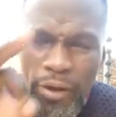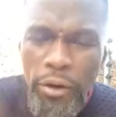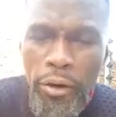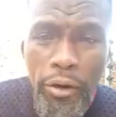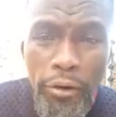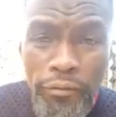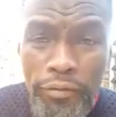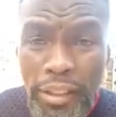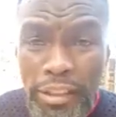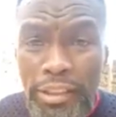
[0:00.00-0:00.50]

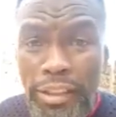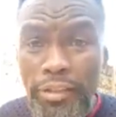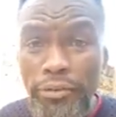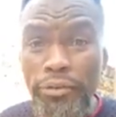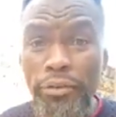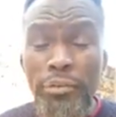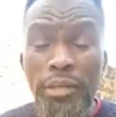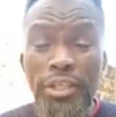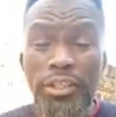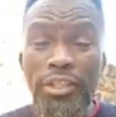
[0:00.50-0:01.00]
of that
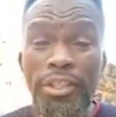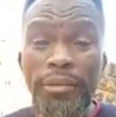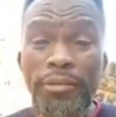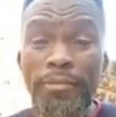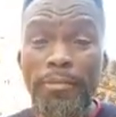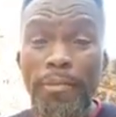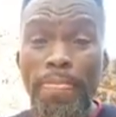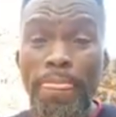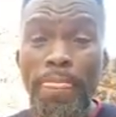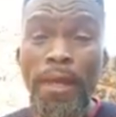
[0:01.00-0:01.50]
information.
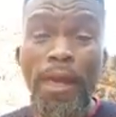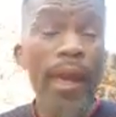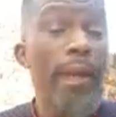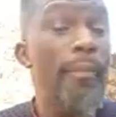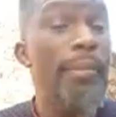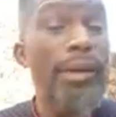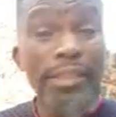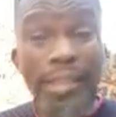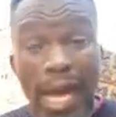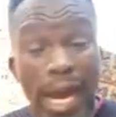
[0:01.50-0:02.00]

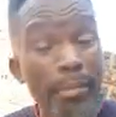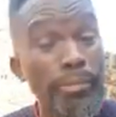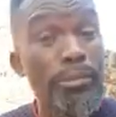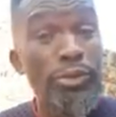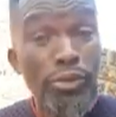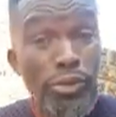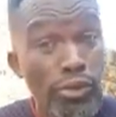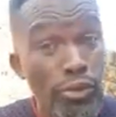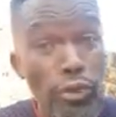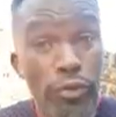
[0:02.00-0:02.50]
But up
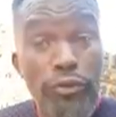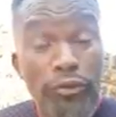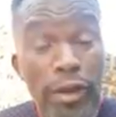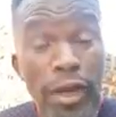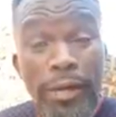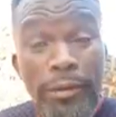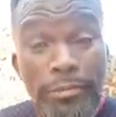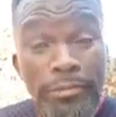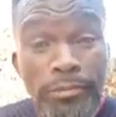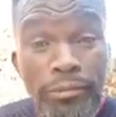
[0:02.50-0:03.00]
to so far,
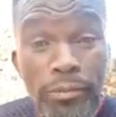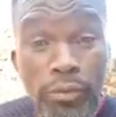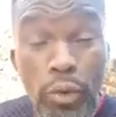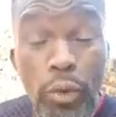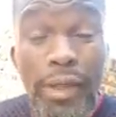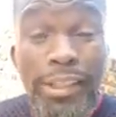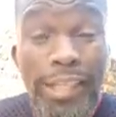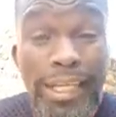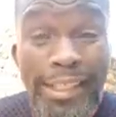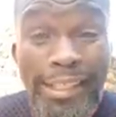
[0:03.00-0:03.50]

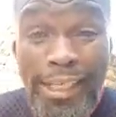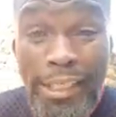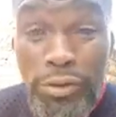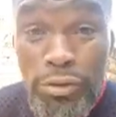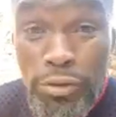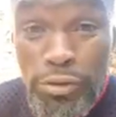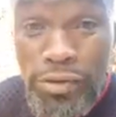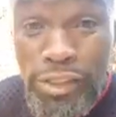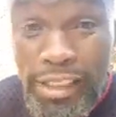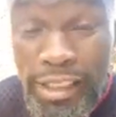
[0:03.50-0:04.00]
what I tend
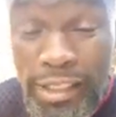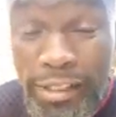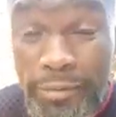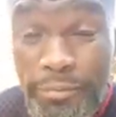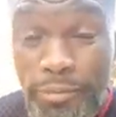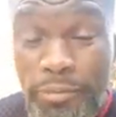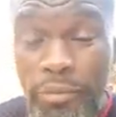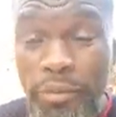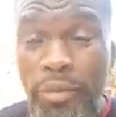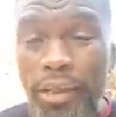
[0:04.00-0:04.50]
to see
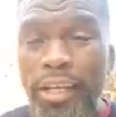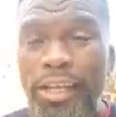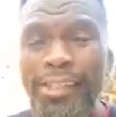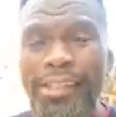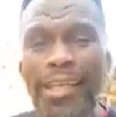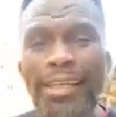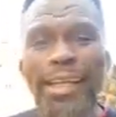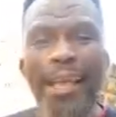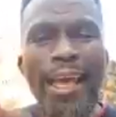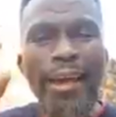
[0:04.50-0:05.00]
is
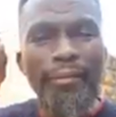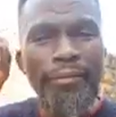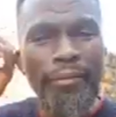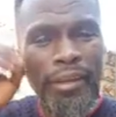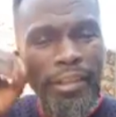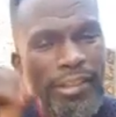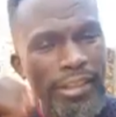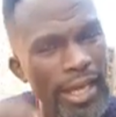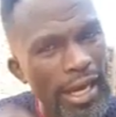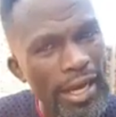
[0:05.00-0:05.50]
that
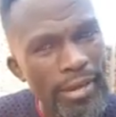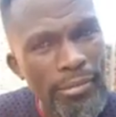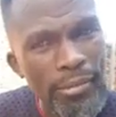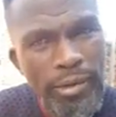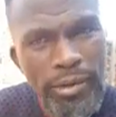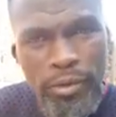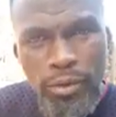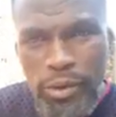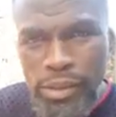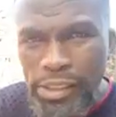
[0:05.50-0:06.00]
every time
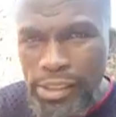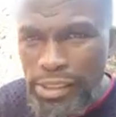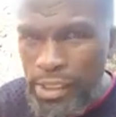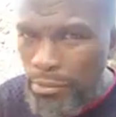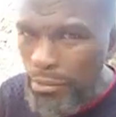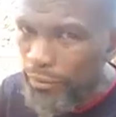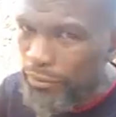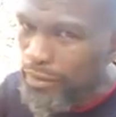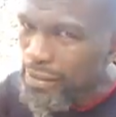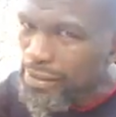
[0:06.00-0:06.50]

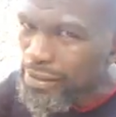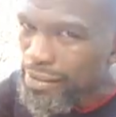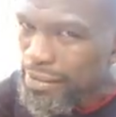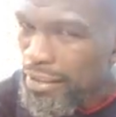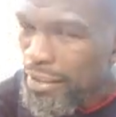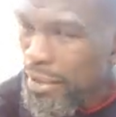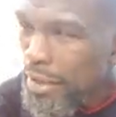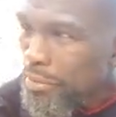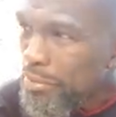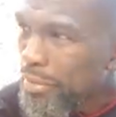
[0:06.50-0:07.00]
some of us
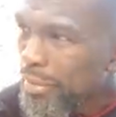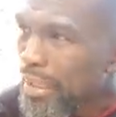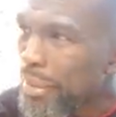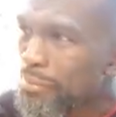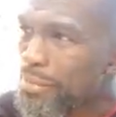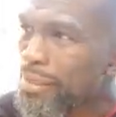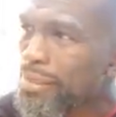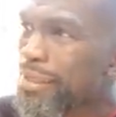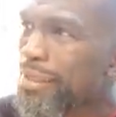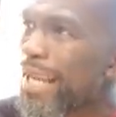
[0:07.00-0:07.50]
become
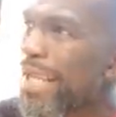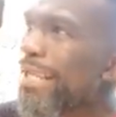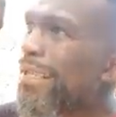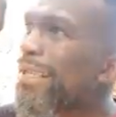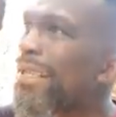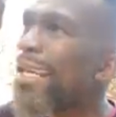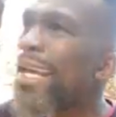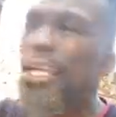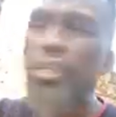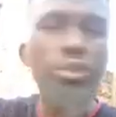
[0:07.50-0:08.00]

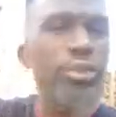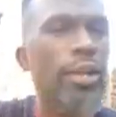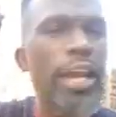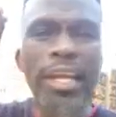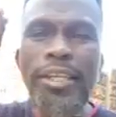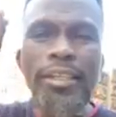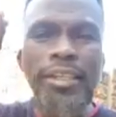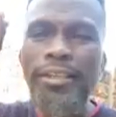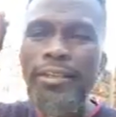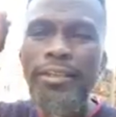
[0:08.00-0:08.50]
slightly
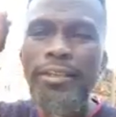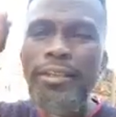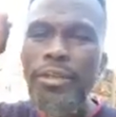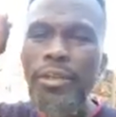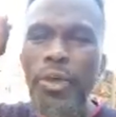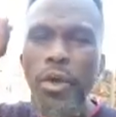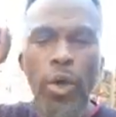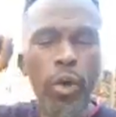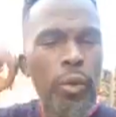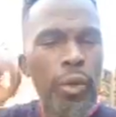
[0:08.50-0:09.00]
educated,
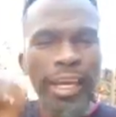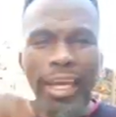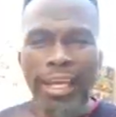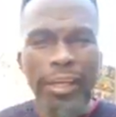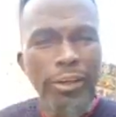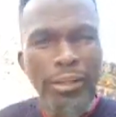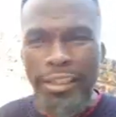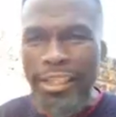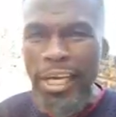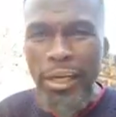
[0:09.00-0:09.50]
we
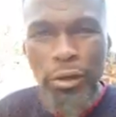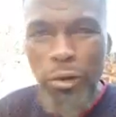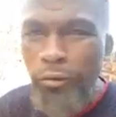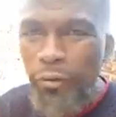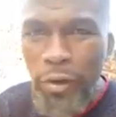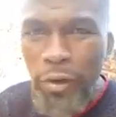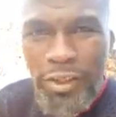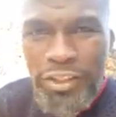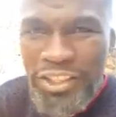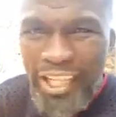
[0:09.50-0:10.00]
cannot take off
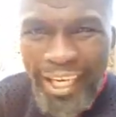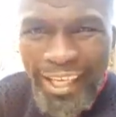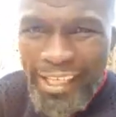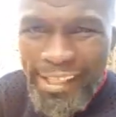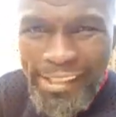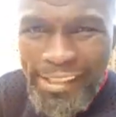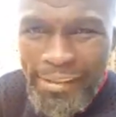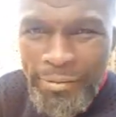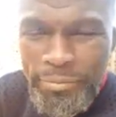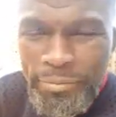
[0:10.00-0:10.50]
our
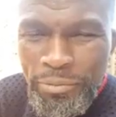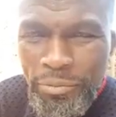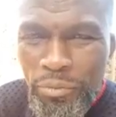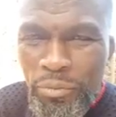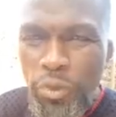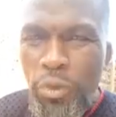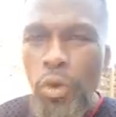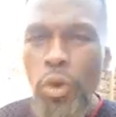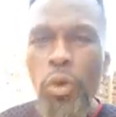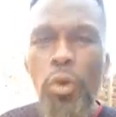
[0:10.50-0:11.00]
jackets,
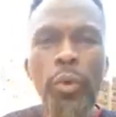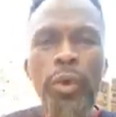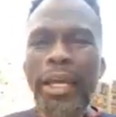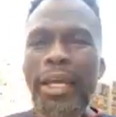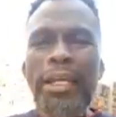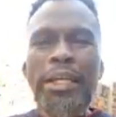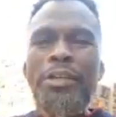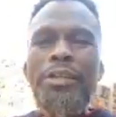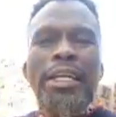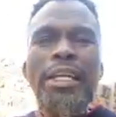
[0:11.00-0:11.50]
we
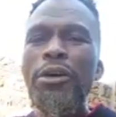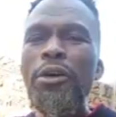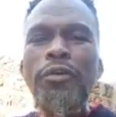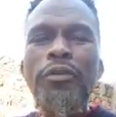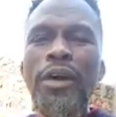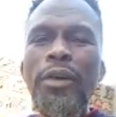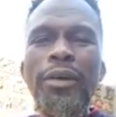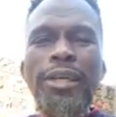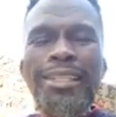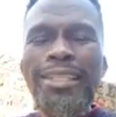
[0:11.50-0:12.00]
cannot take off
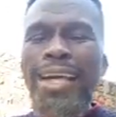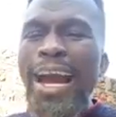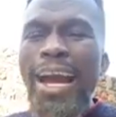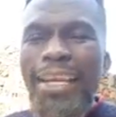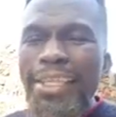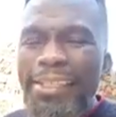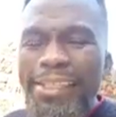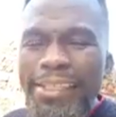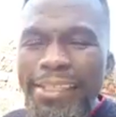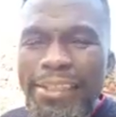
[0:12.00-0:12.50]
our
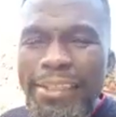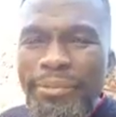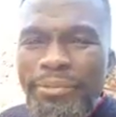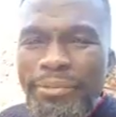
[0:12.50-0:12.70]
ties,